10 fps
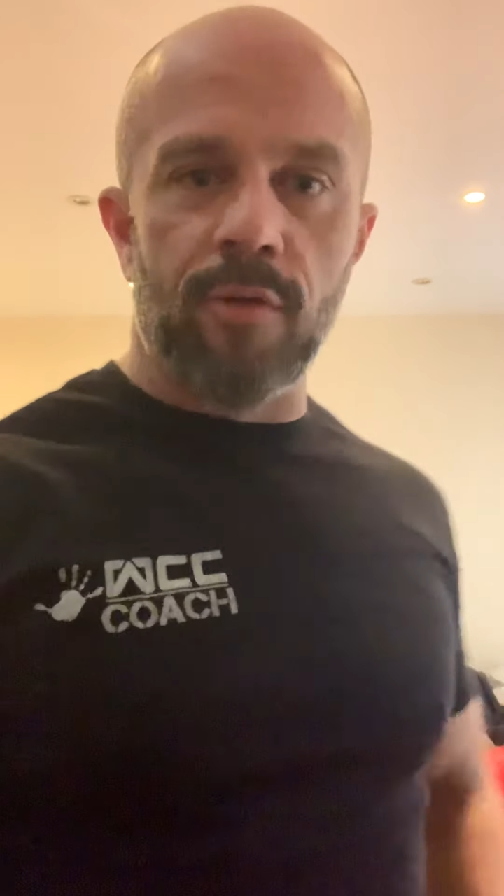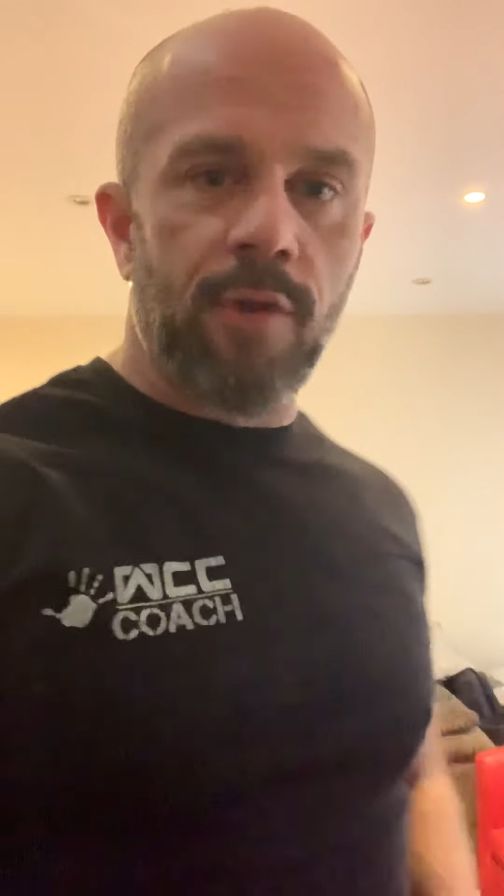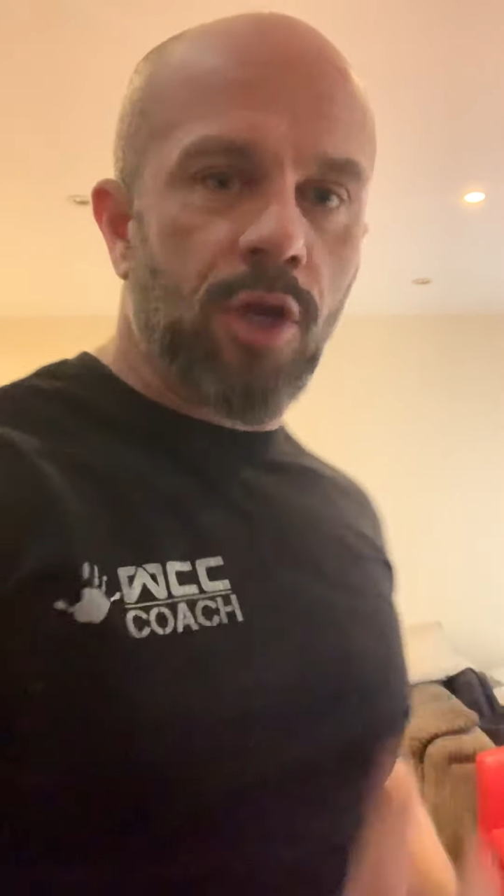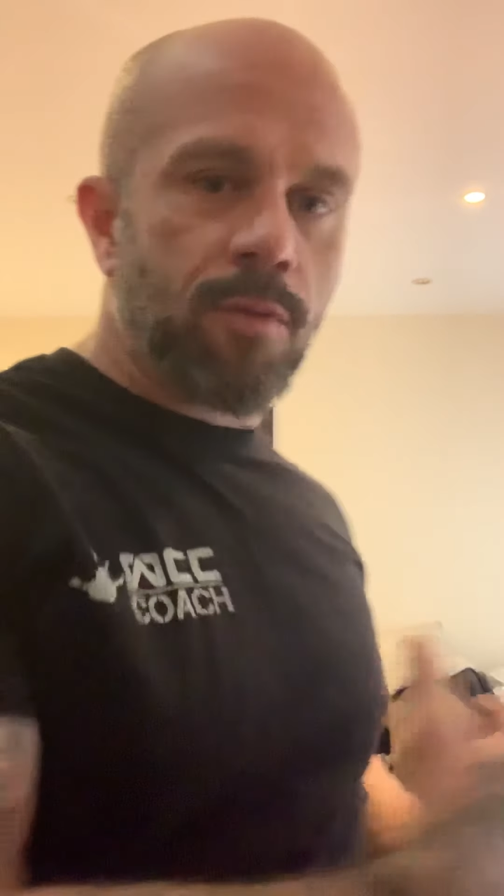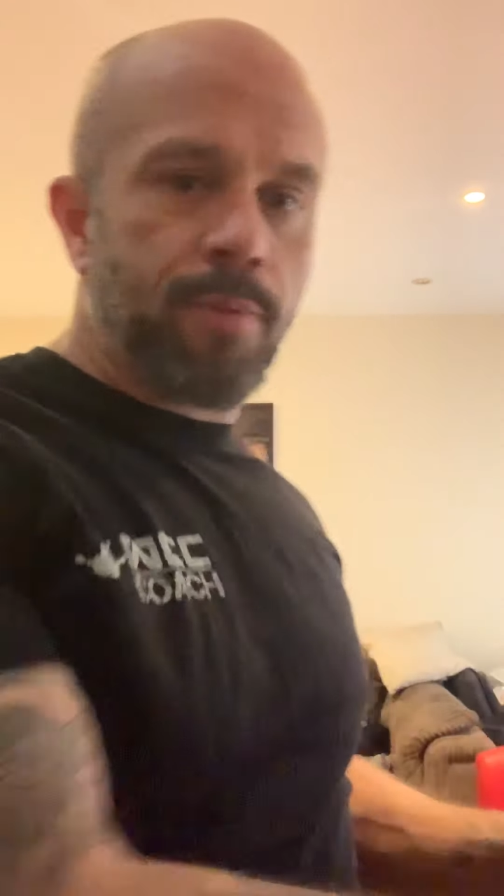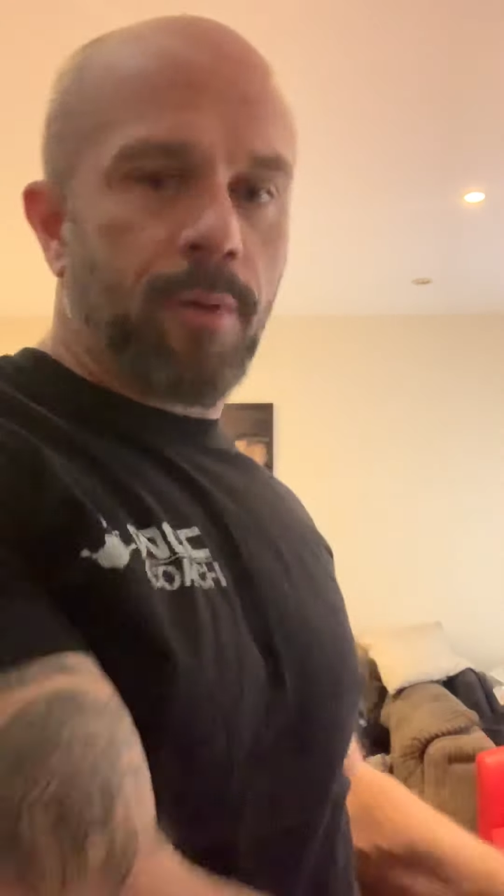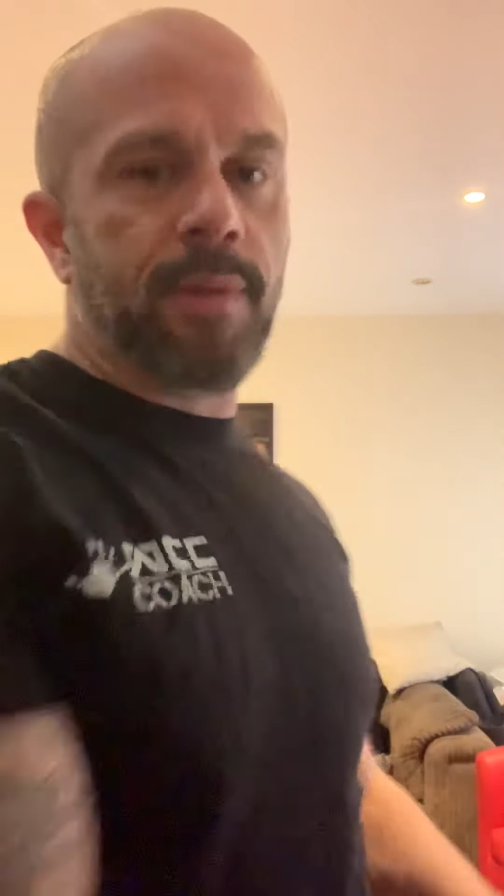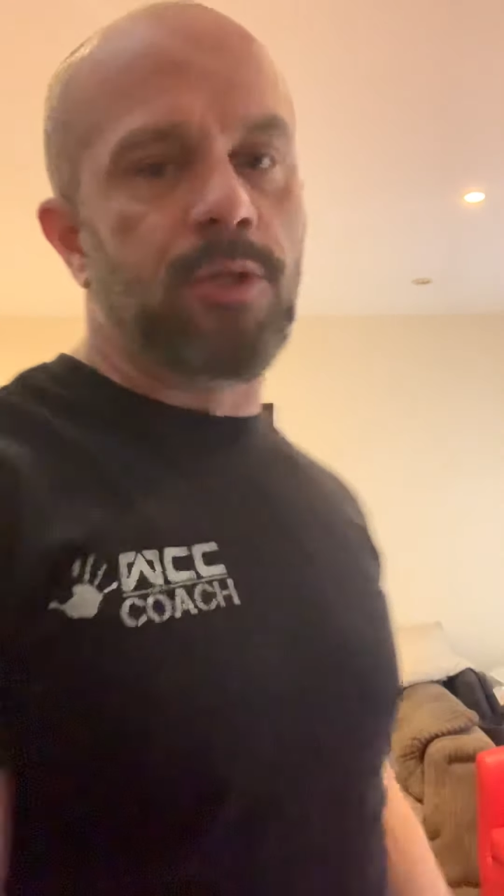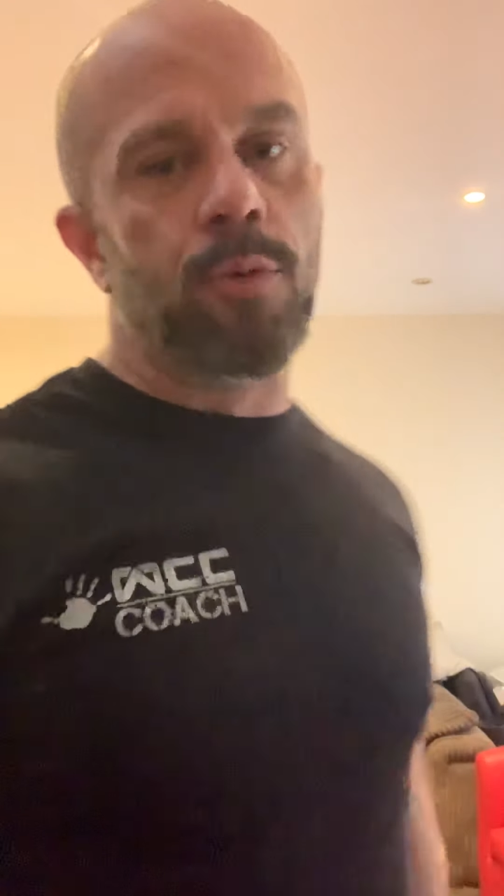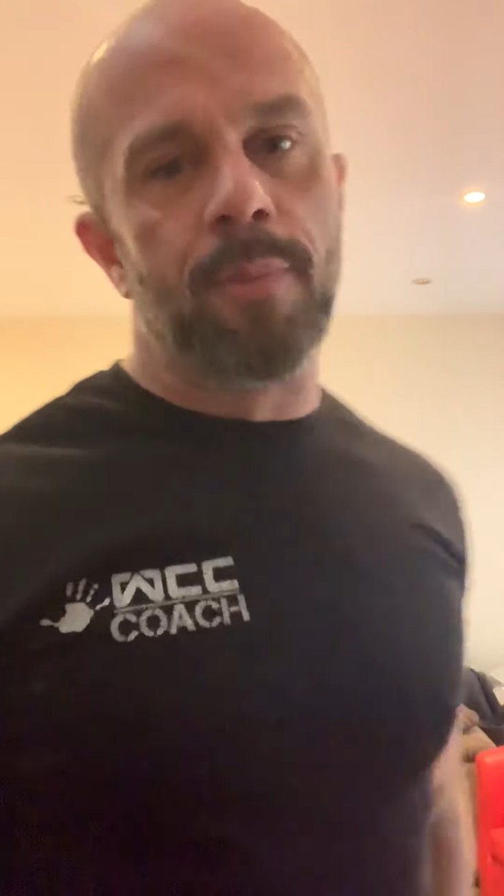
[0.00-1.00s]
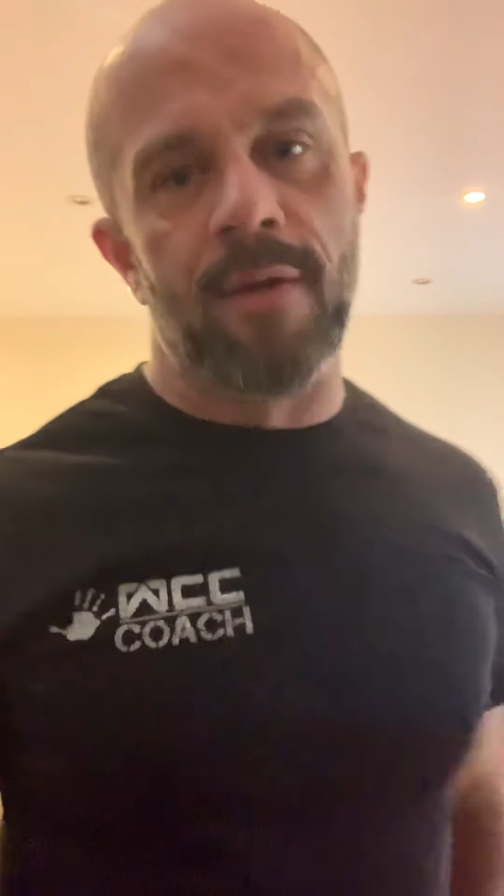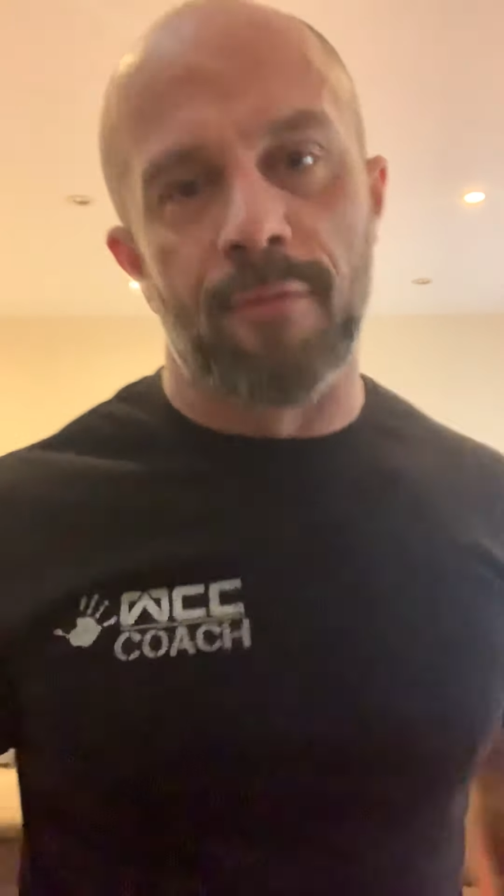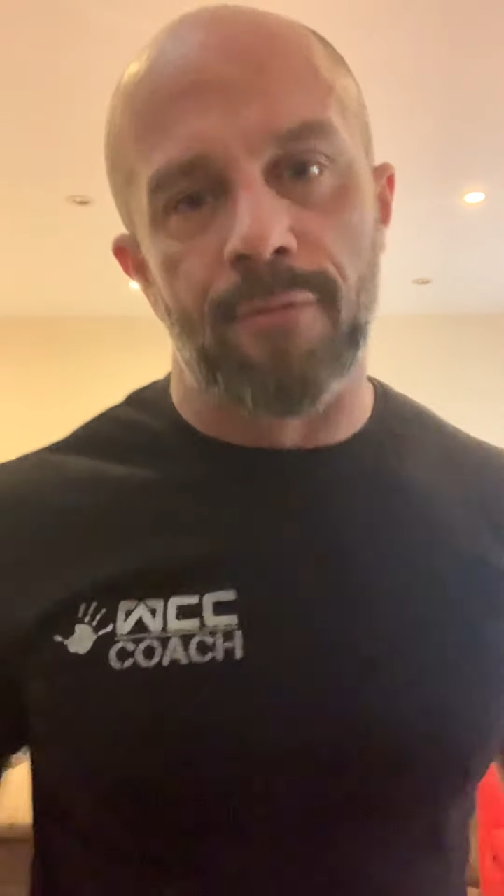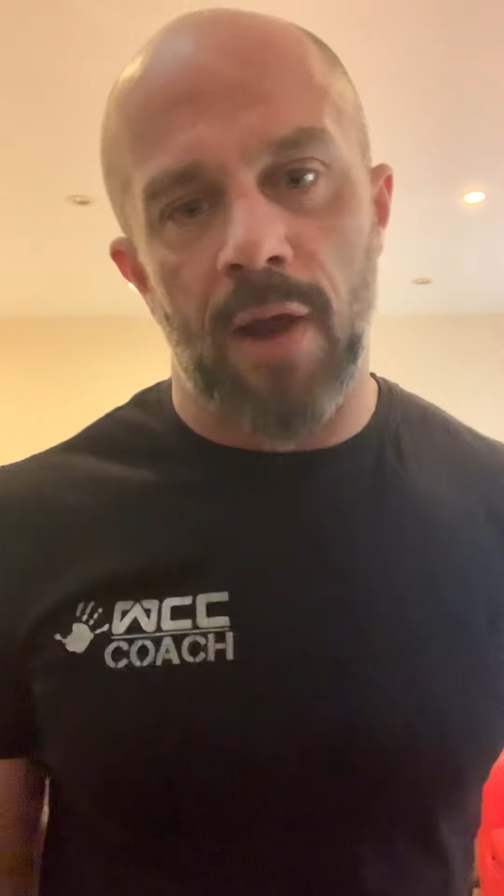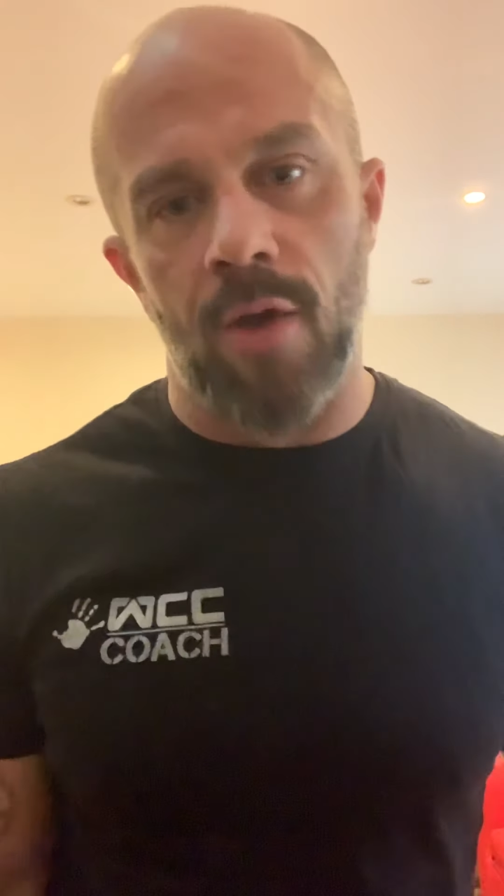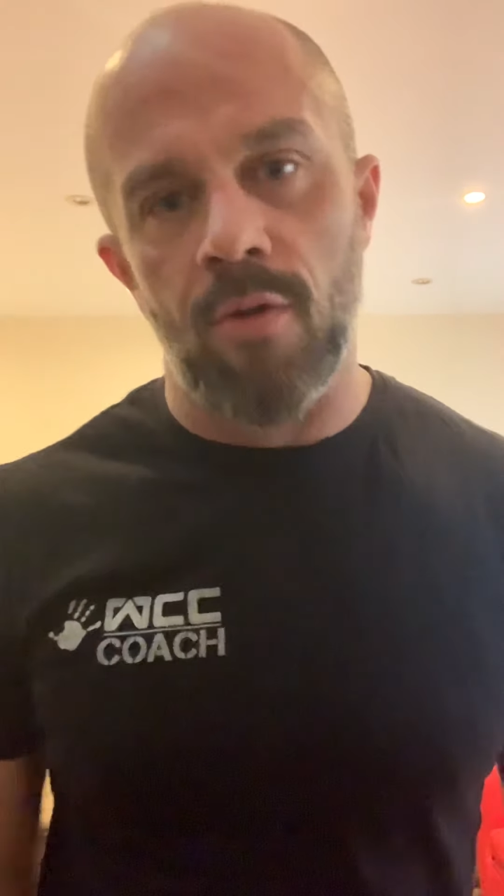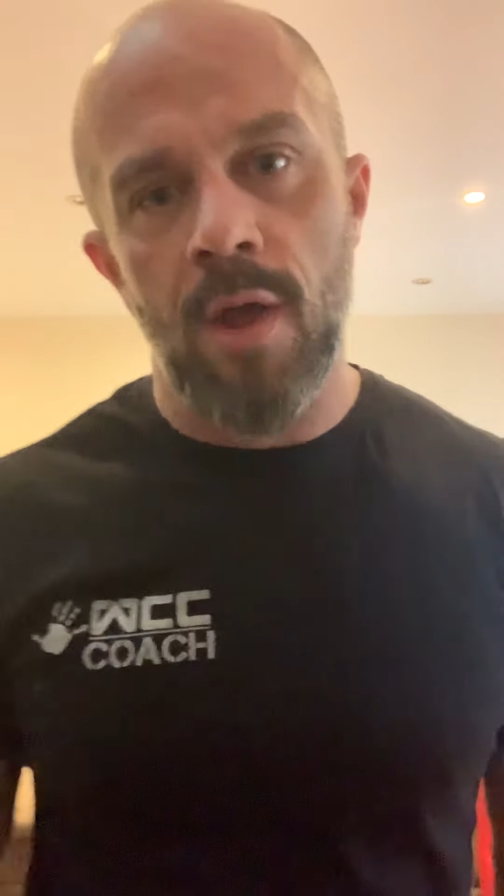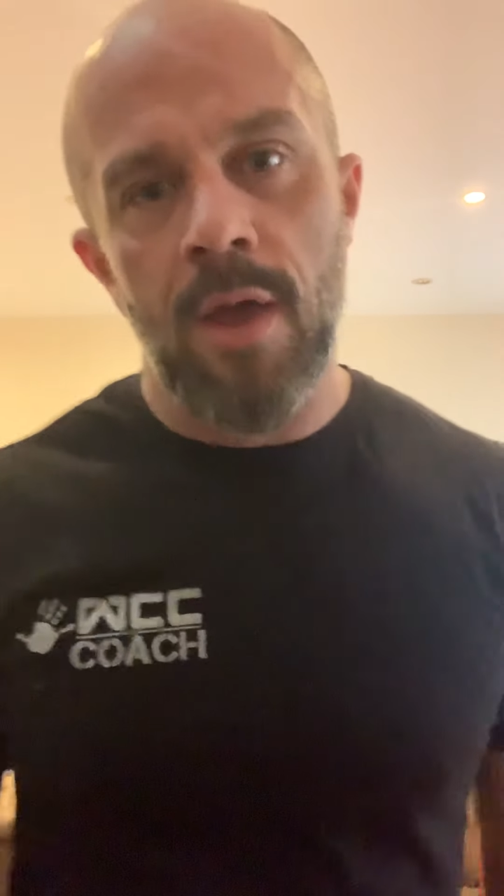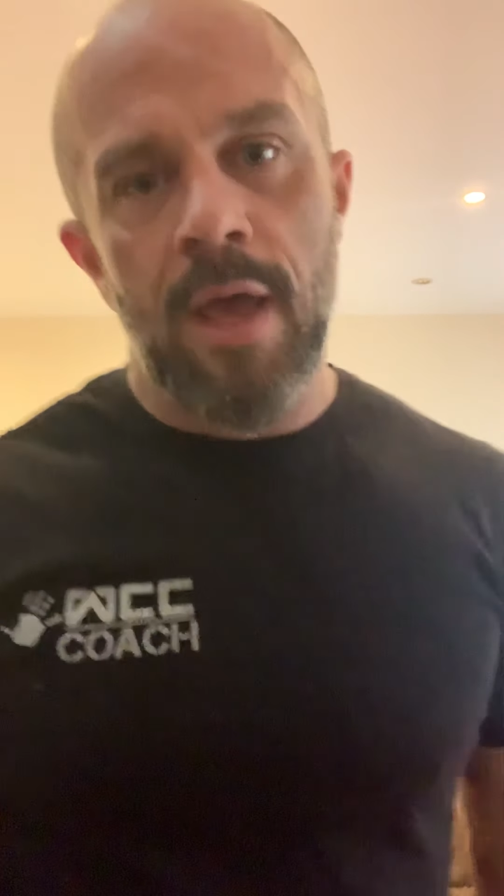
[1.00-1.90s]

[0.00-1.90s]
and you can put them into a bit of a flow,